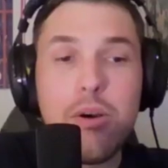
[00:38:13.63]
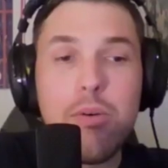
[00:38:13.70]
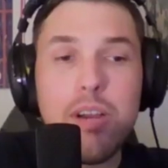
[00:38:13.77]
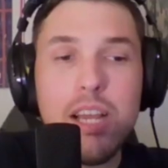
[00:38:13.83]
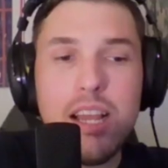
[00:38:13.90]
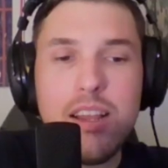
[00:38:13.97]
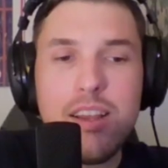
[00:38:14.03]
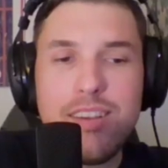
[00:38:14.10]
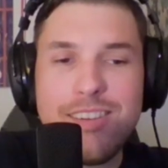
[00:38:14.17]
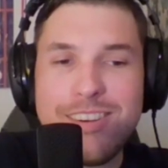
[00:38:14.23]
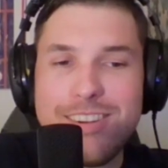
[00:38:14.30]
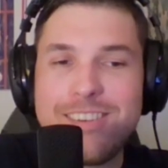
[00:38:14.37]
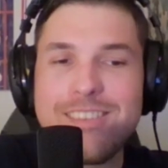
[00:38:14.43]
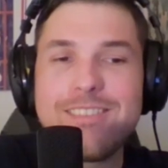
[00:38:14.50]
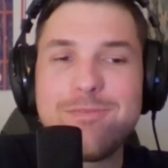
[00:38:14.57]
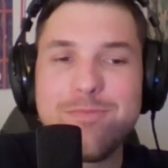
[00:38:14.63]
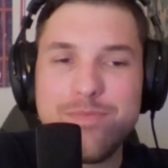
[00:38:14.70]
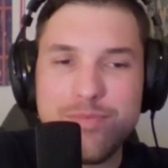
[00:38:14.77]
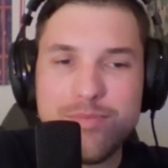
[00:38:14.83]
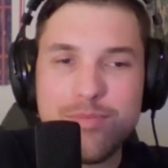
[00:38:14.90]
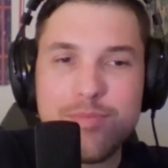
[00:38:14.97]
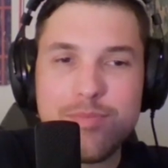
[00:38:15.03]
like
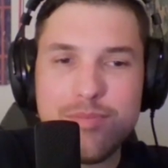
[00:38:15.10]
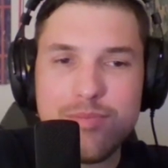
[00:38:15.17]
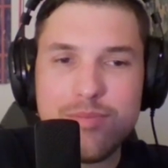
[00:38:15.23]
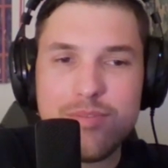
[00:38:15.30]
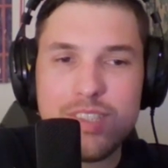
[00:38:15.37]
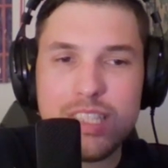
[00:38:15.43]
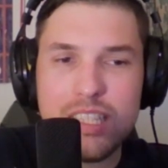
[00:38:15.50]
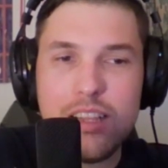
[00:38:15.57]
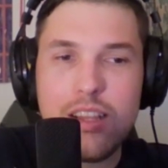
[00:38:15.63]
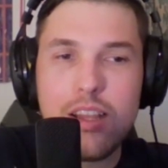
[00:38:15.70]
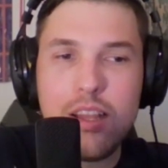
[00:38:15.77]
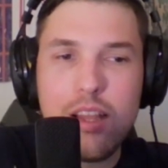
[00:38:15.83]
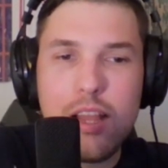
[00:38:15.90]
literally just ended, and